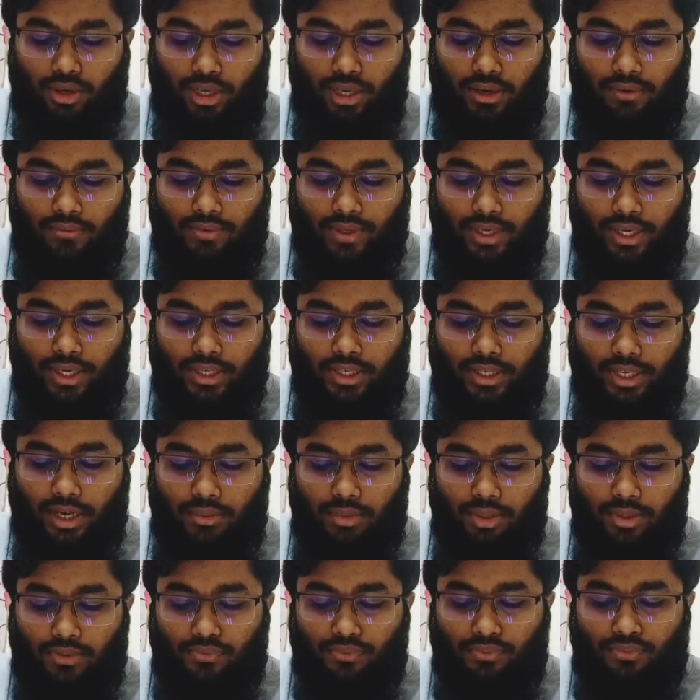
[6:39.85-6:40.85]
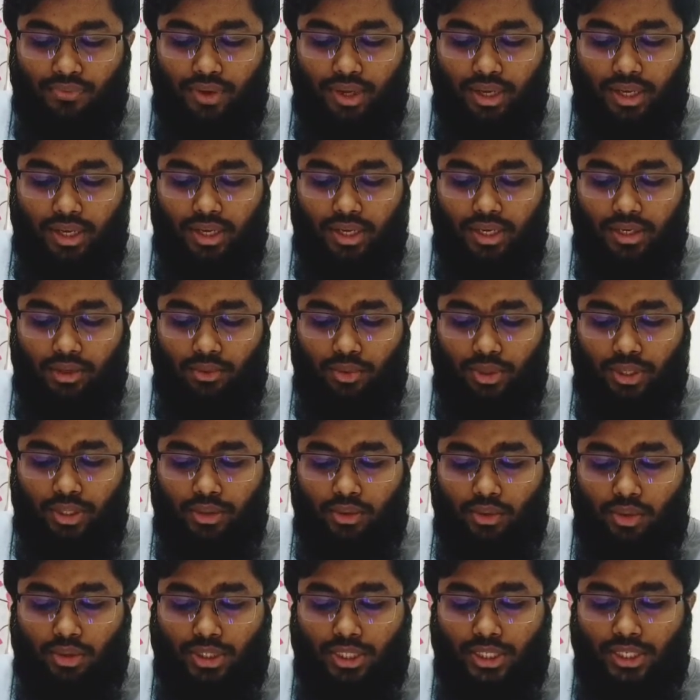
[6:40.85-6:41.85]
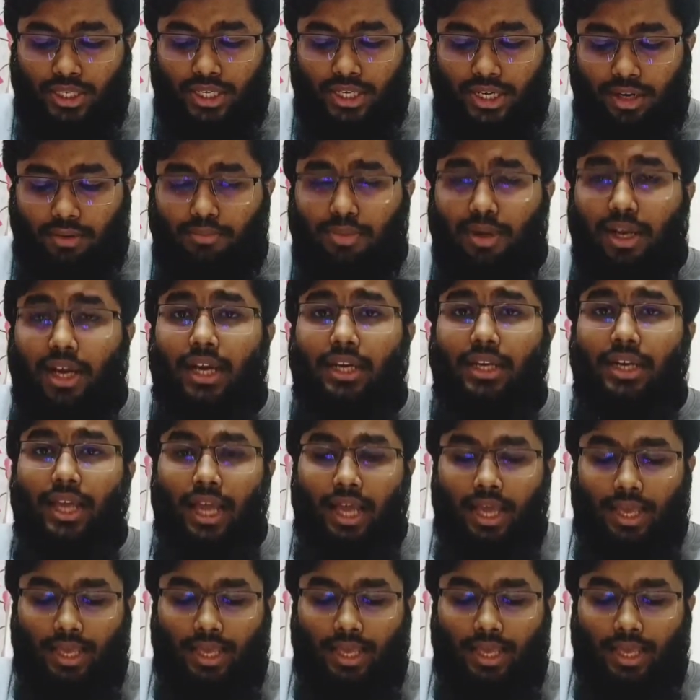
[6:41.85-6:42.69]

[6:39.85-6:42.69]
left atrium is filled with oxygenated blood,